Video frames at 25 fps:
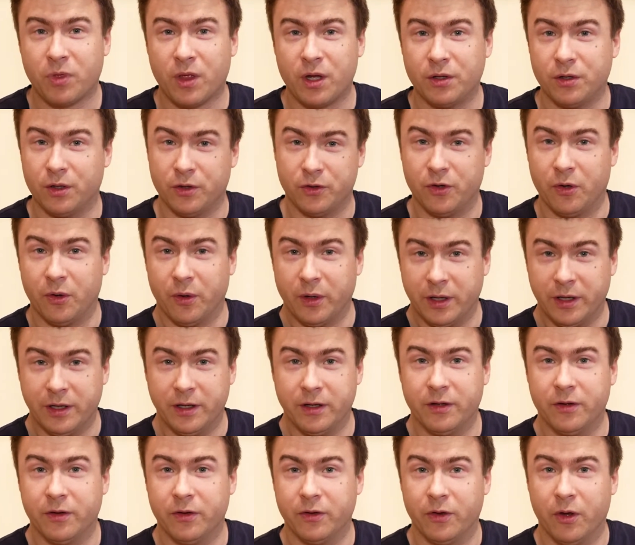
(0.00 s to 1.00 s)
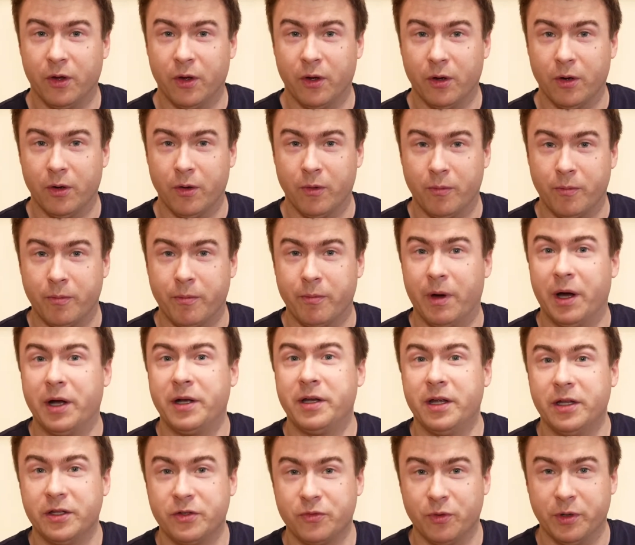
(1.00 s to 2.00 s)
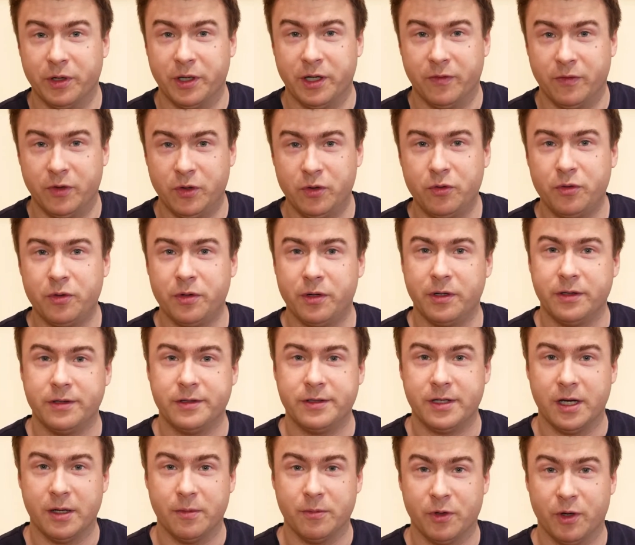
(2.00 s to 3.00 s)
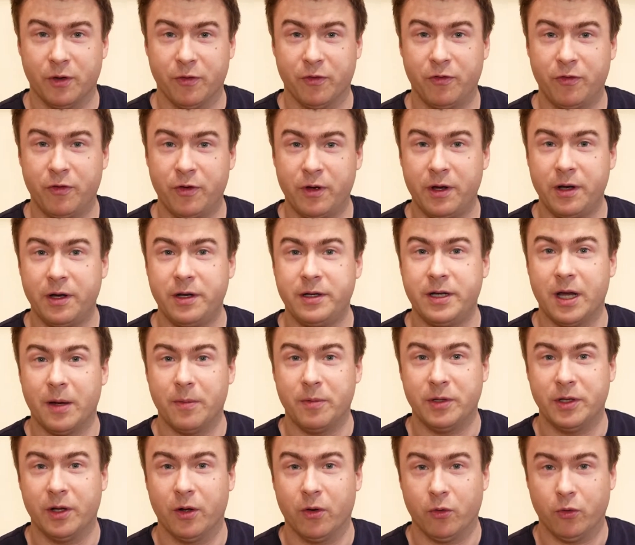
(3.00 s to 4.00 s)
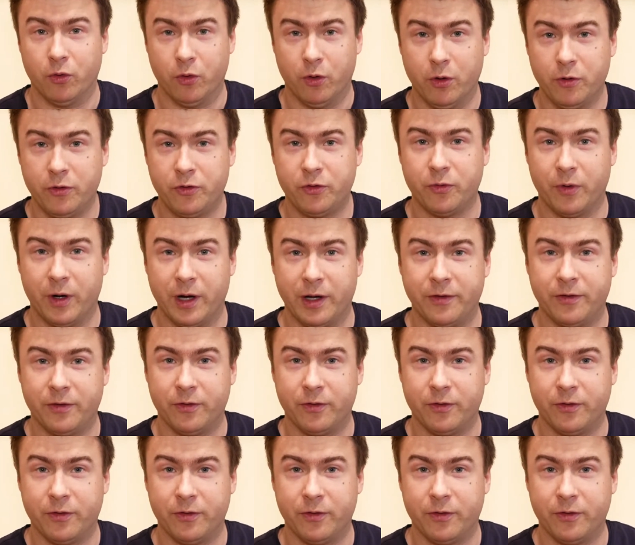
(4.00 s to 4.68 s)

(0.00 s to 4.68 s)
not only the market will give you in terms of capital growth, right?